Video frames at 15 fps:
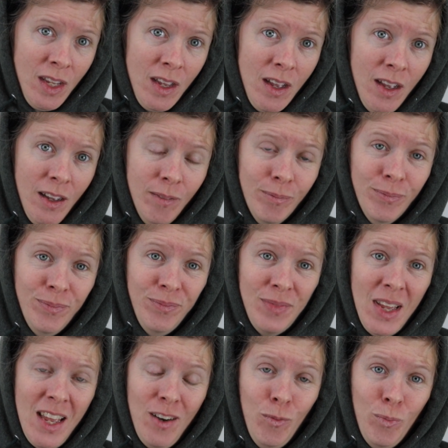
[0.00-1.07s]
I
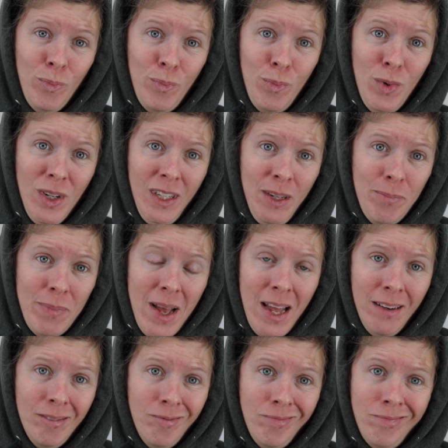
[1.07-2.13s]
had really
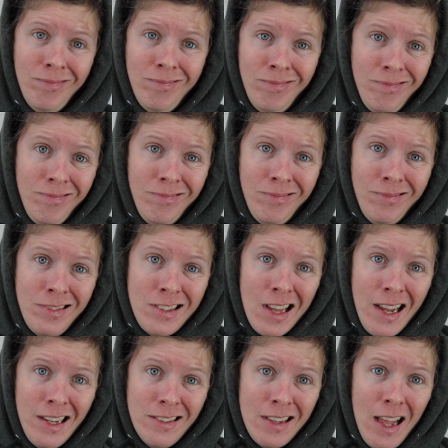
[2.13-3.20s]
bad
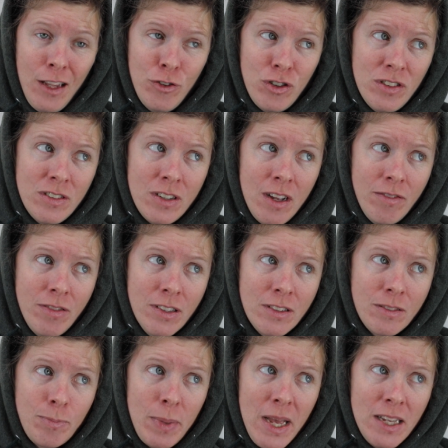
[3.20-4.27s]
sinus allergy stuff
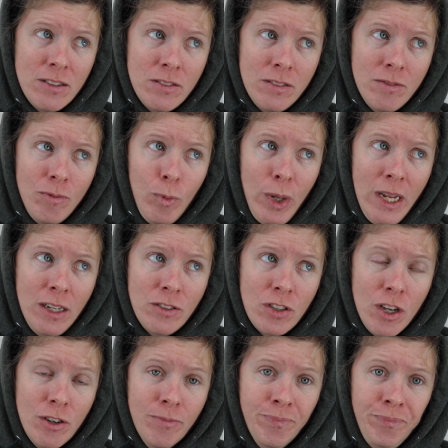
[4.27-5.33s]
this past week,
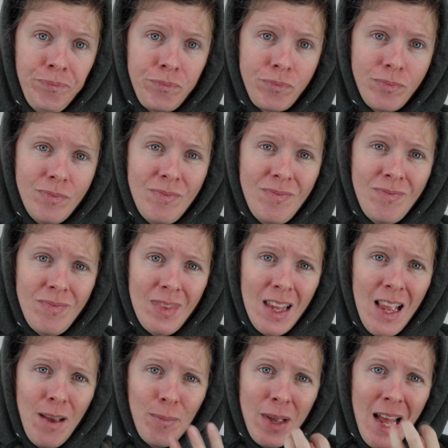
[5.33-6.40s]
so
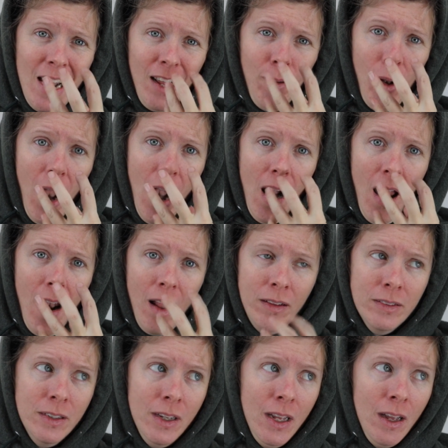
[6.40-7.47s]
I'm kind of
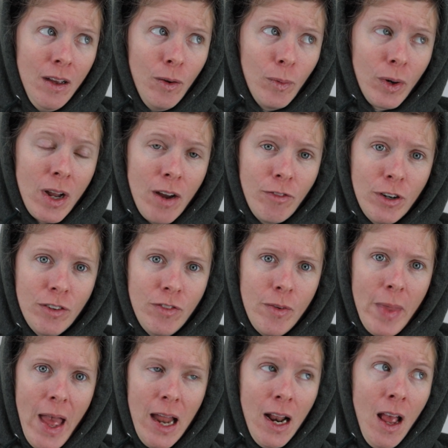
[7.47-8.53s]
recovering from
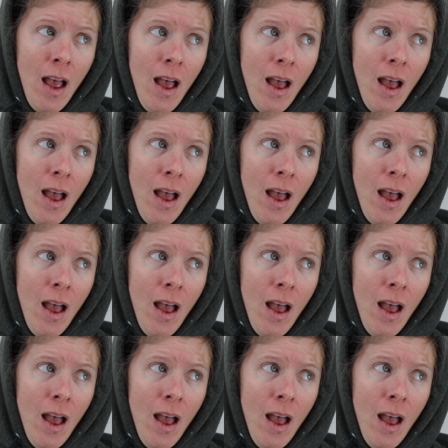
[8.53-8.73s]
that.